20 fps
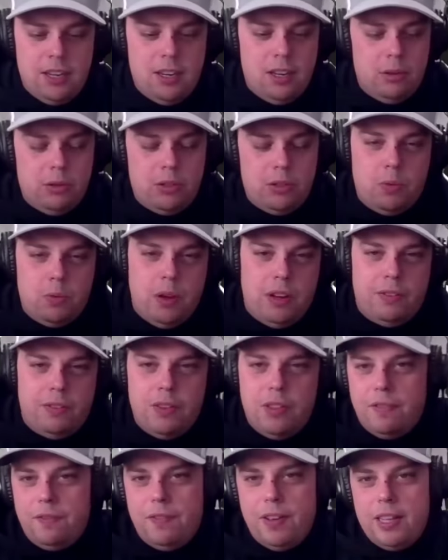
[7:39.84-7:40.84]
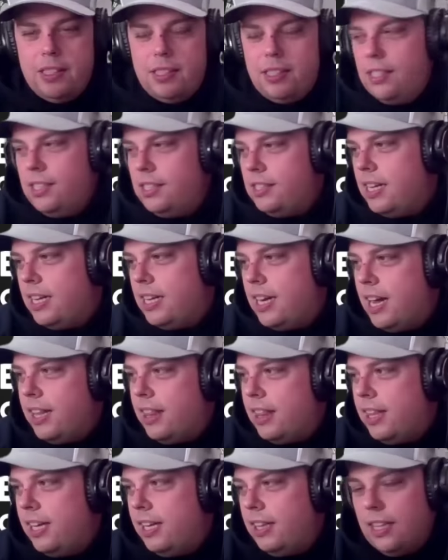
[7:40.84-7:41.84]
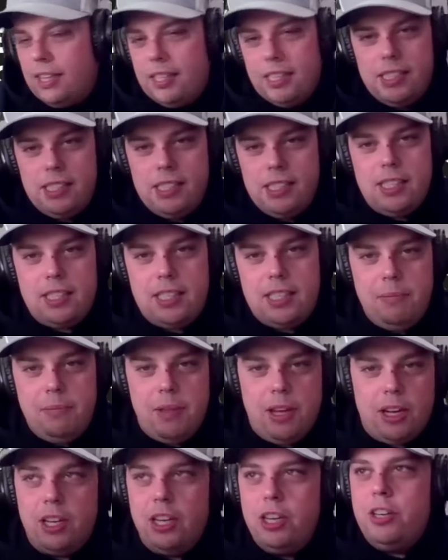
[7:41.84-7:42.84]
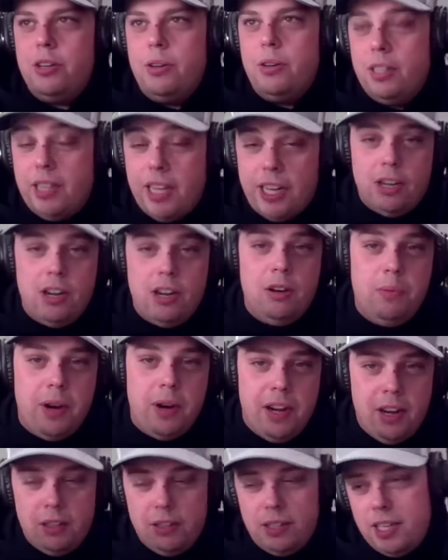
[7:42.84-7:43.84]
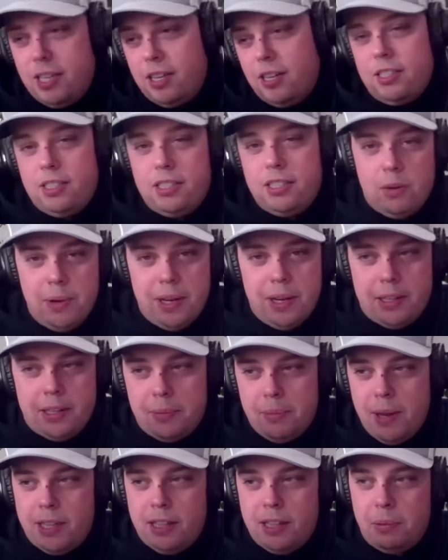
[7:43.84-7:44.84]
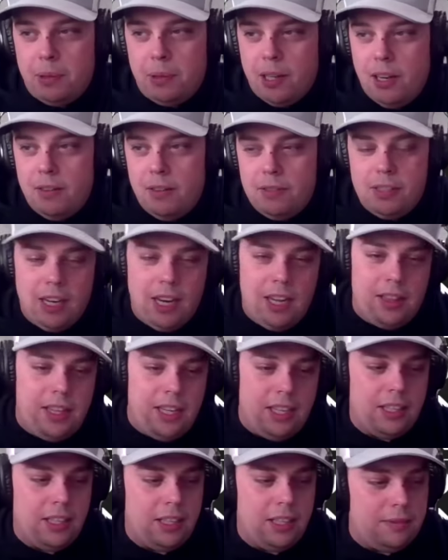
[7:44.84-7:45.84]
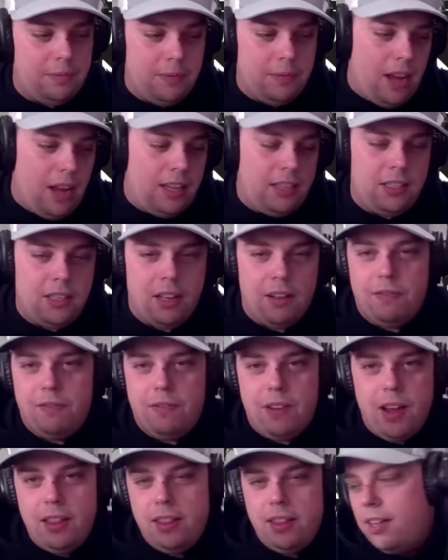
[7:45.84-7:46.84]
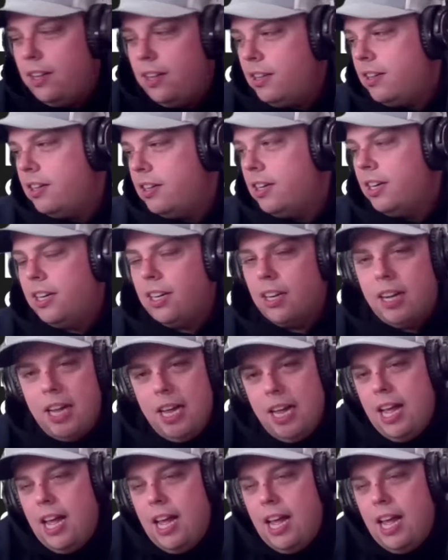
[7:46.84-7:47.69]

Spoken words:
Swing for the fences. And I think that this is the team that could do it. They could win out. They could still make the playoffs. And I think that I still have faith. I think that they're going to.